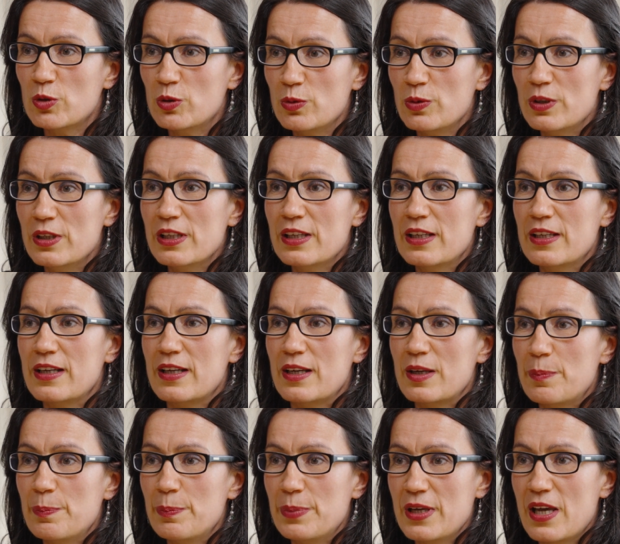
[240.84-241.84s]
doing
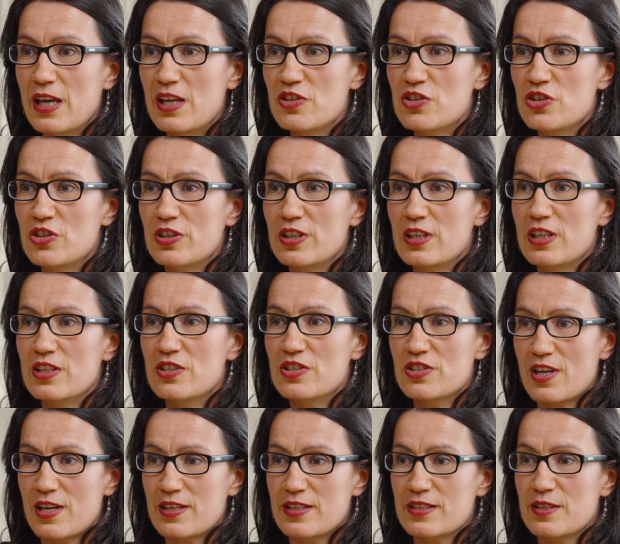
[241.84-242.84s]
a PhD
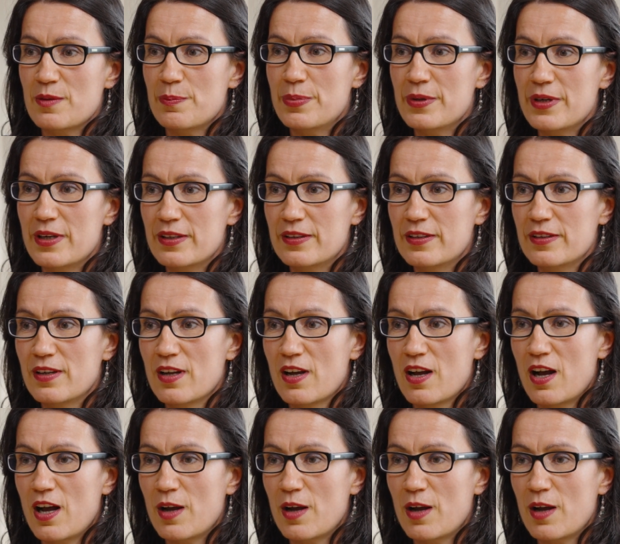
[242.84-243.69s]
just as a burden.